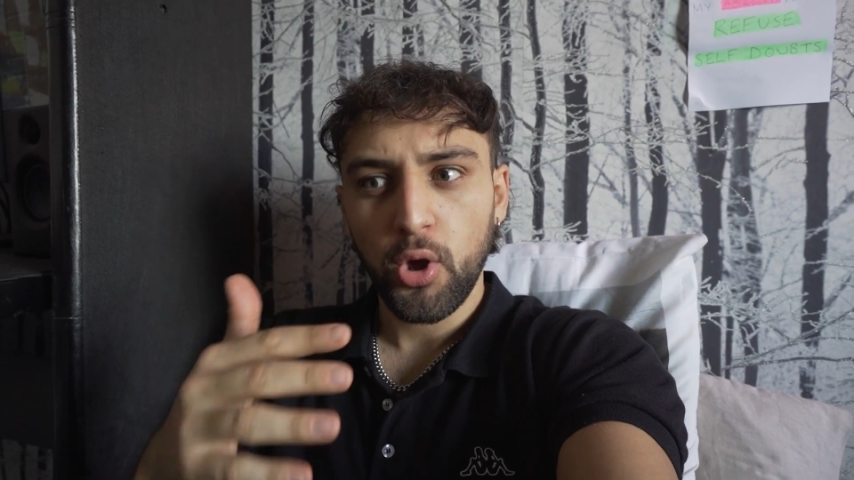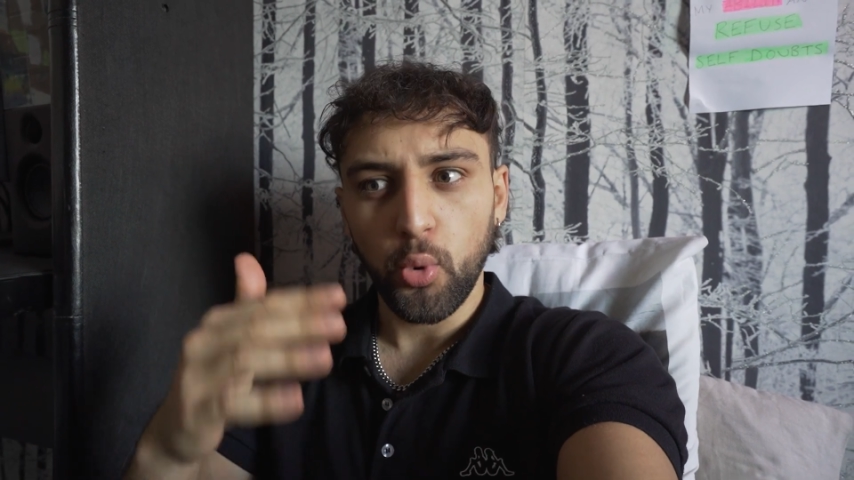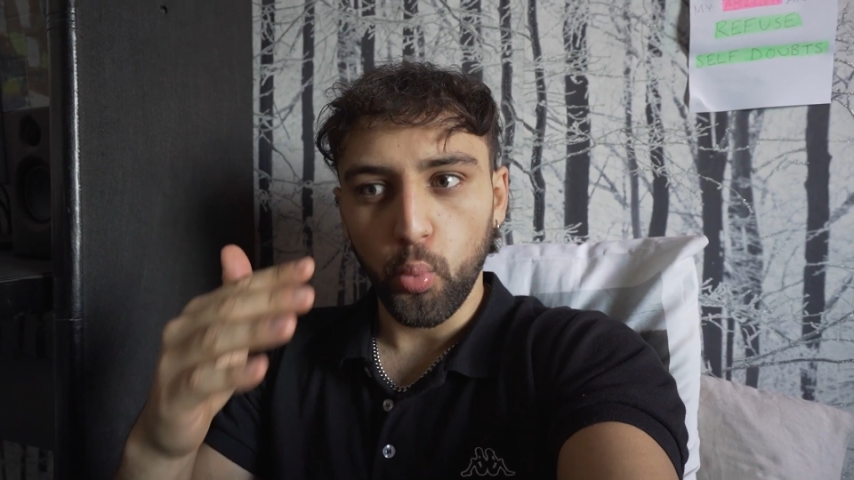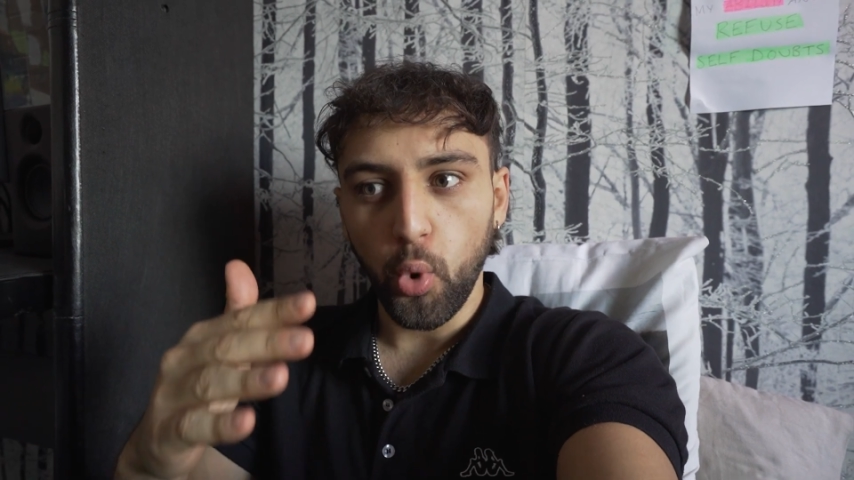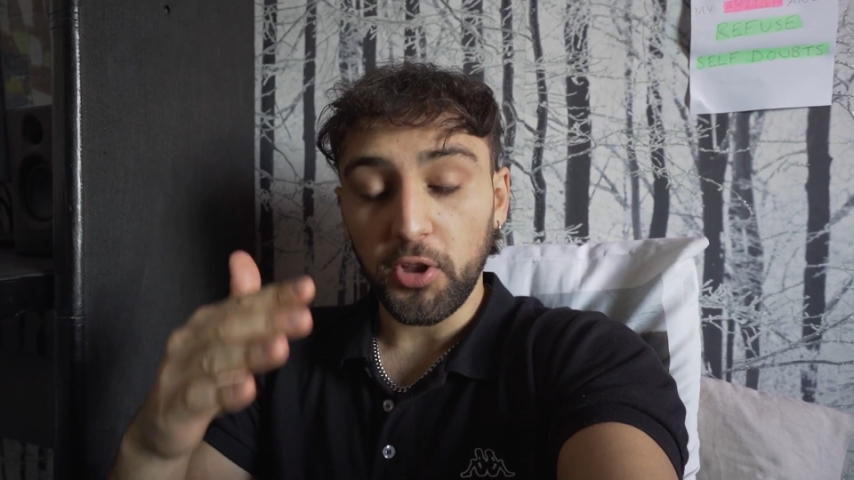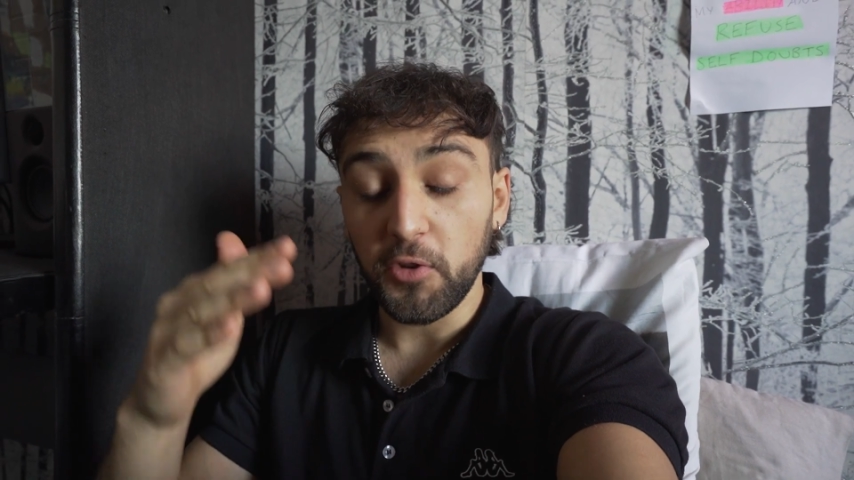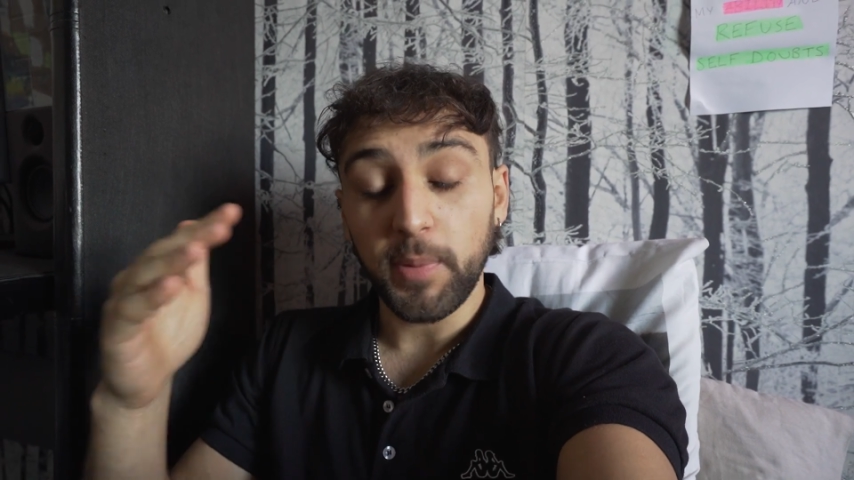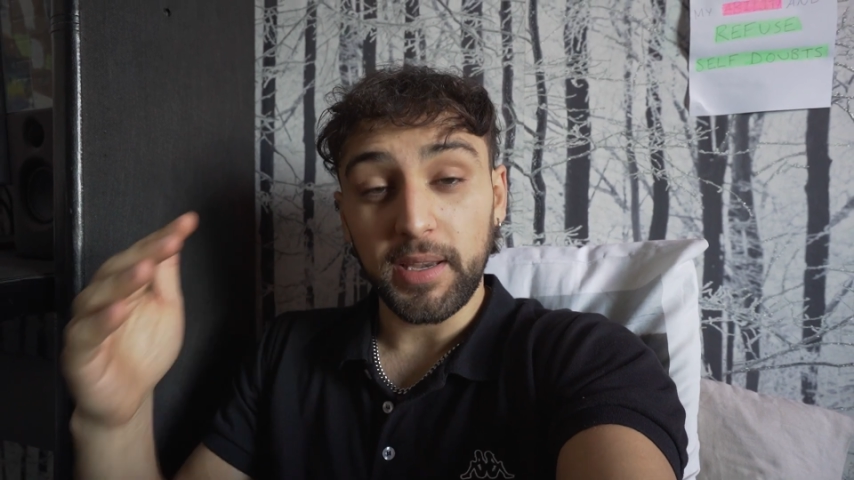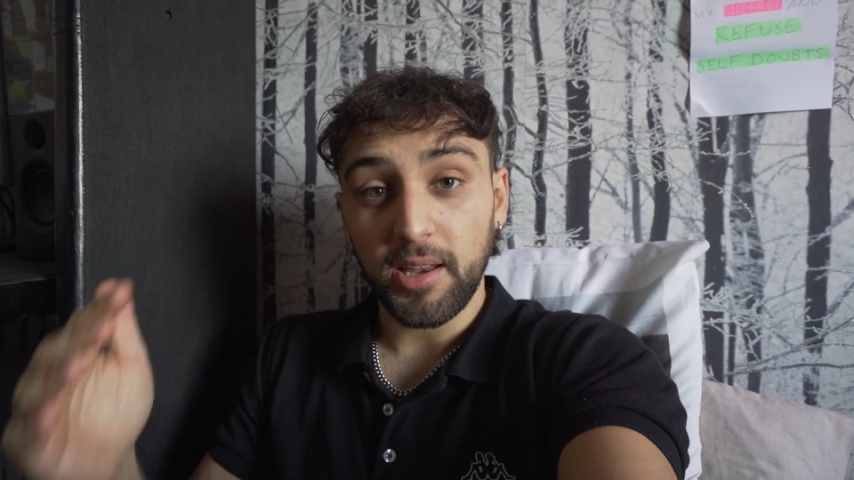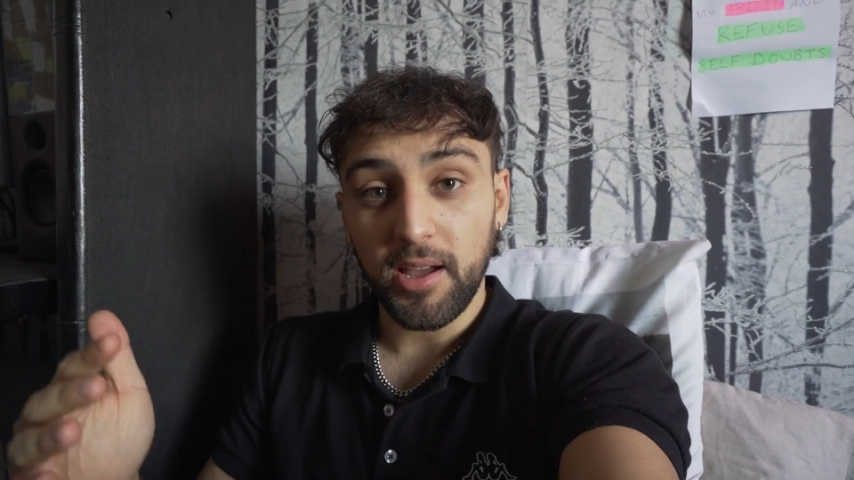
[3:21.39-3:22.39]
what you've
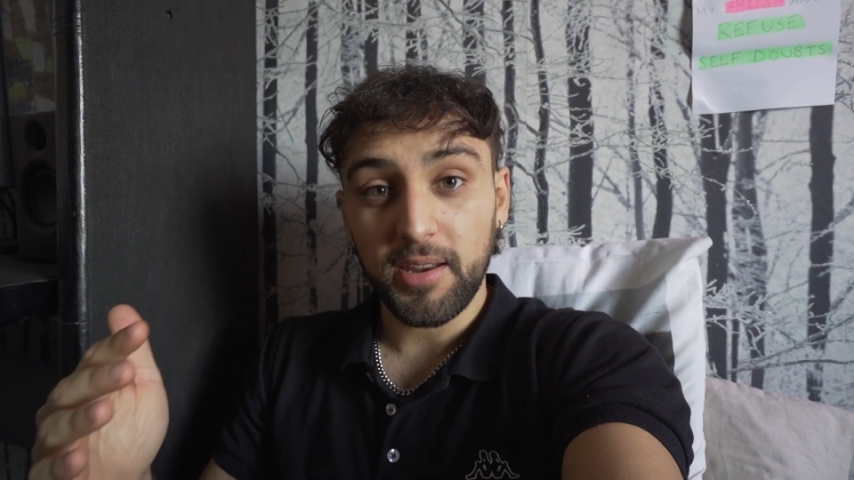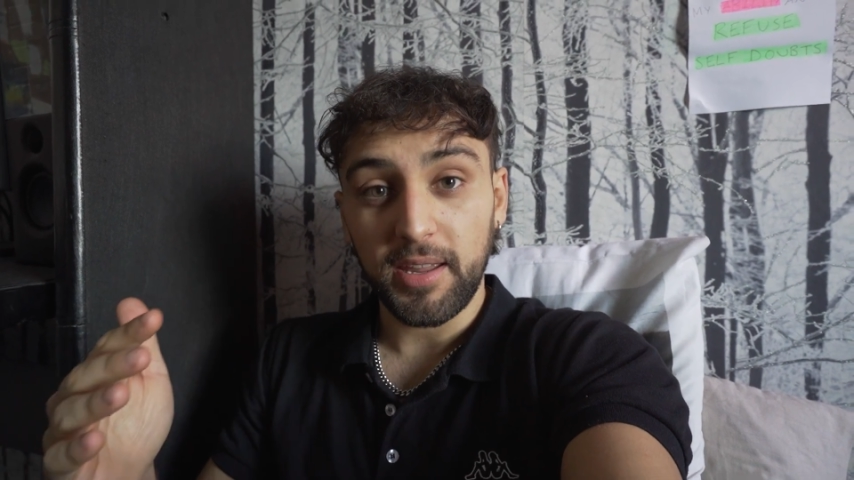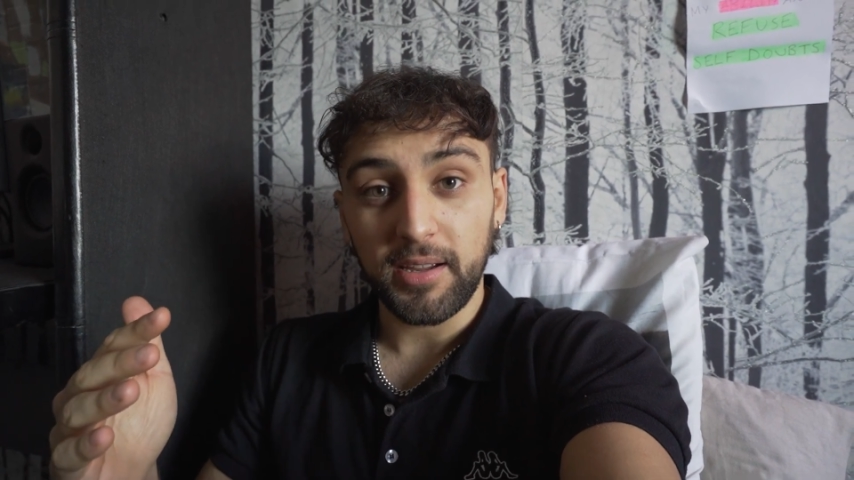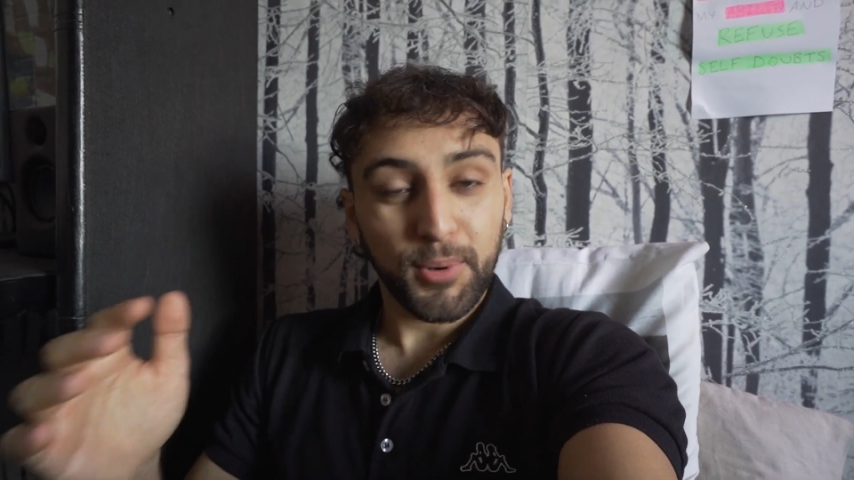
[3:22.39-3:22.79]
been learning,